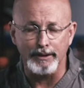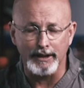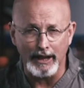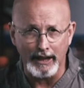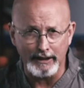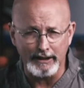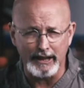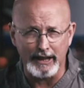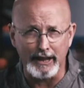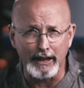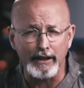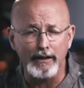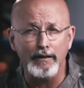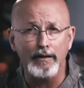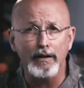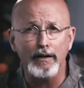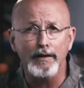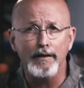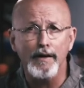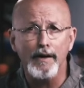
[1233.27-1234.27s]
But I did it.
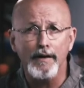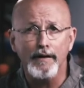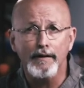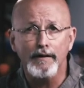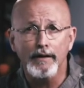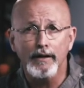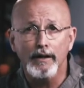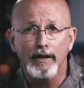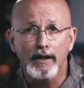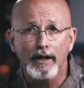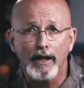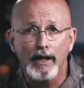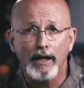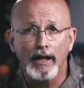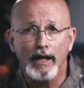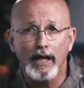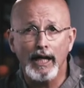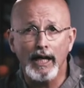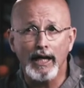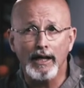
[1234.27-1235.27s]

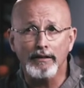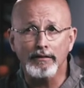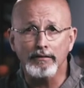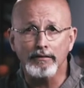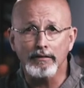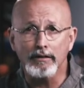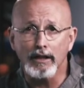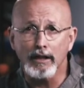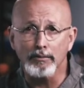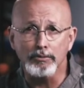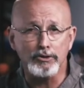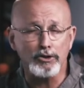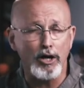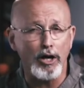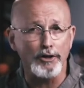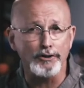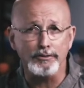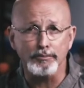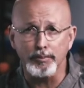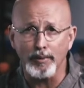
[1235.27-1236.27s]
And it was
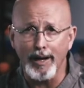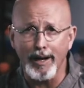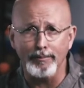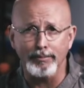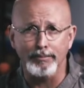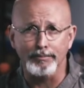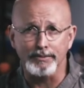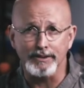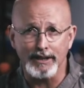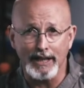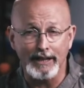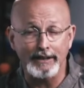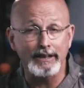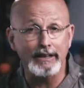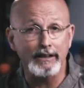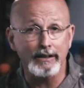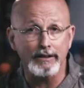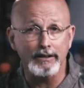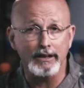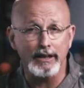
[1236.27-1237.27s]
causing problems, and I
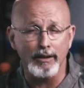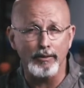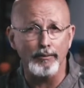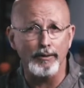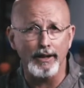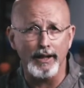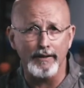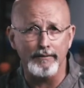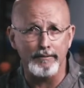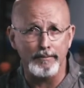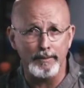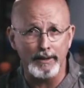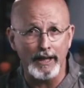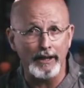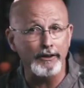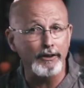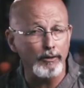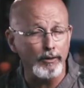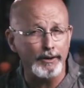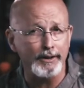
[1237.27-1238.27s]
needed to get rid of him. And I
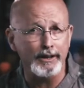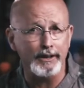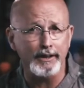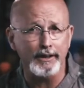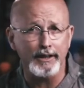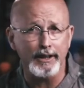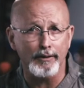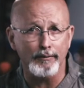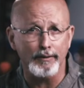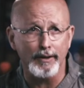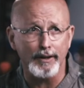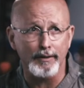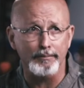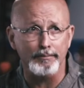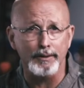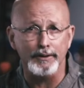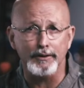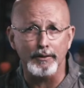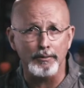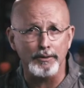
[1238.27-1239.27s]
knew I needed to get rid of
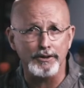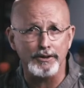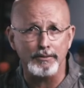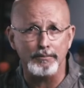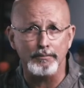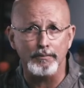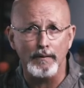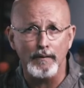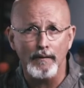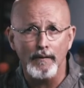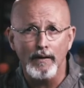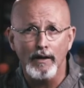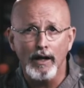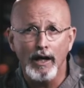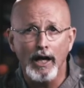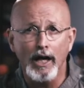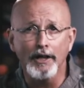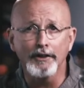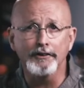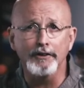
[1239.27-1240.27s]
him, but there were some
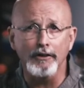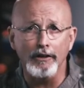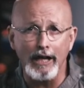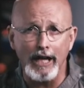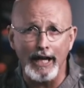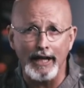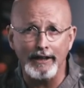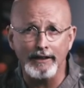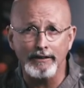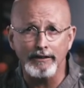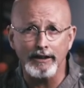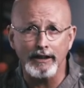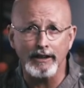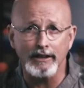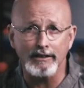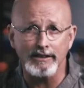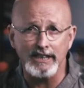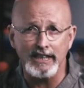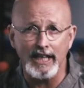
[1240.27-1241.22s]
underlying things.